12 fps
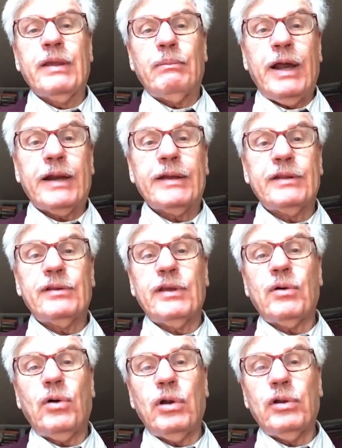market
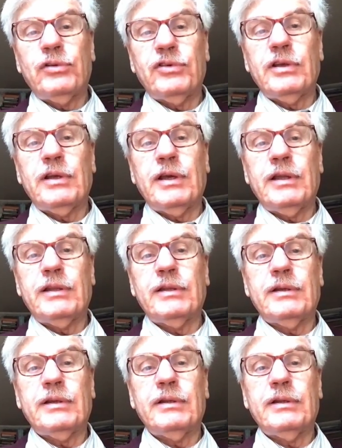ecology and
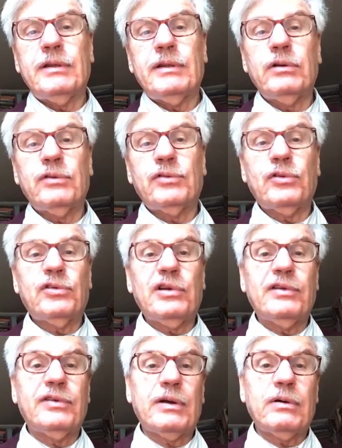
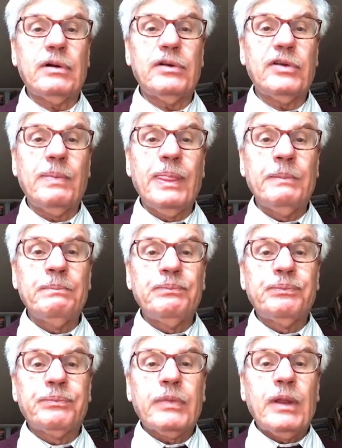non-socialist ecology.
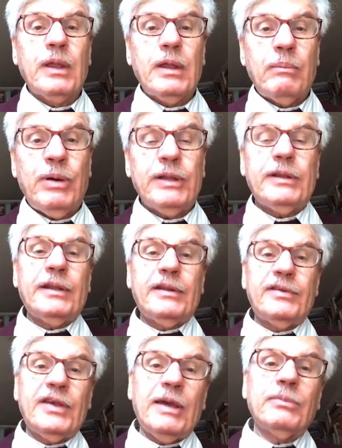But at
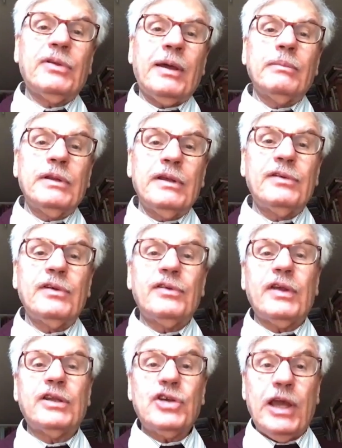the same time, this
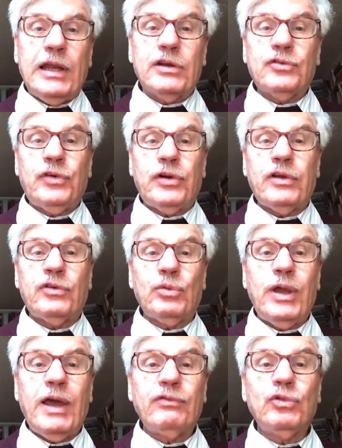is a challenge for us.
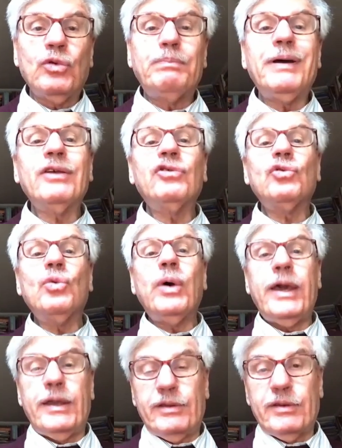We have to
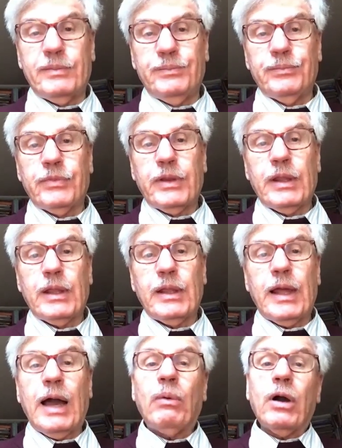persuade
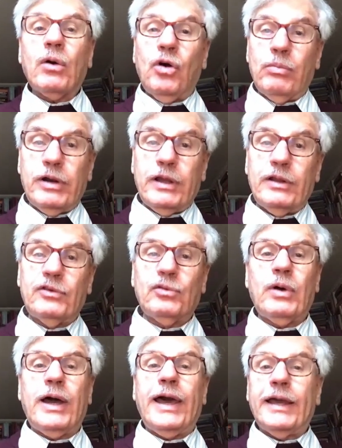our comrades
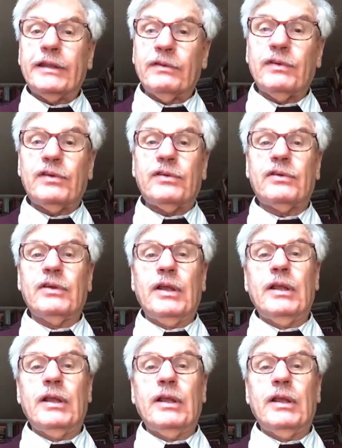who are activists
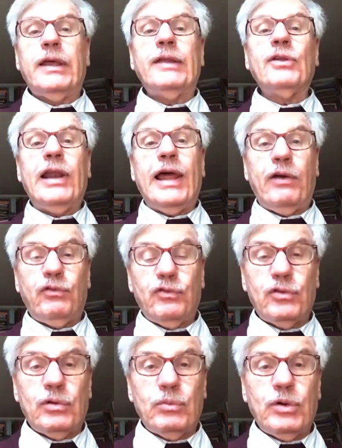in the left
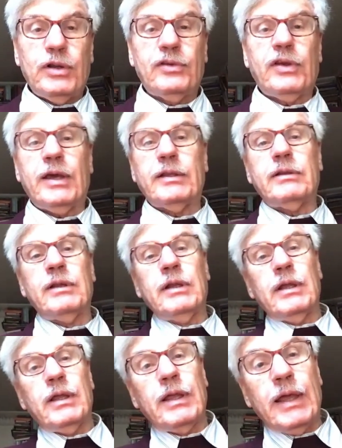on one side
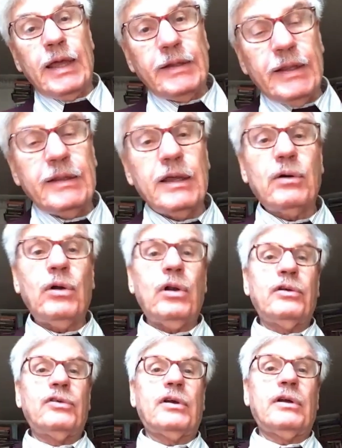and in the
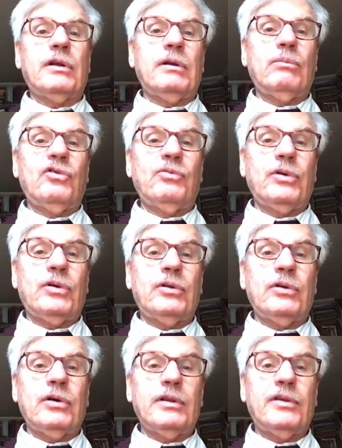ecological movement
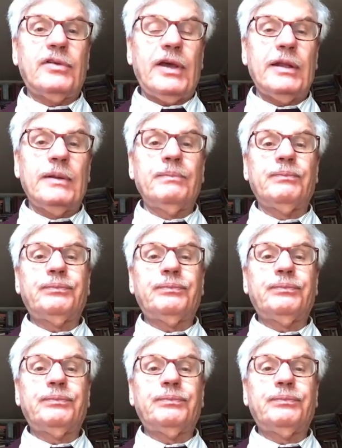on the other side,